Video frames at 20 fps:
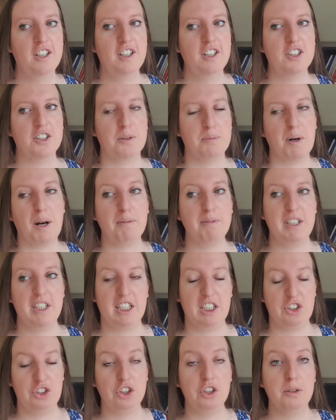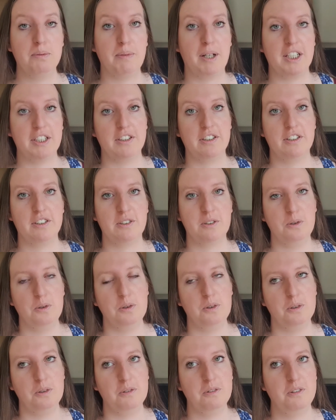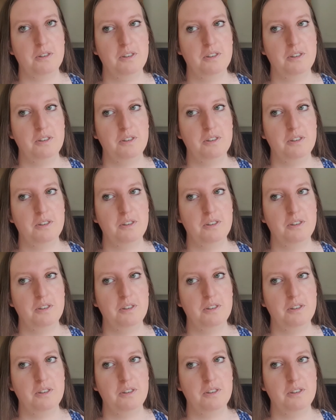so probably like 2 months, or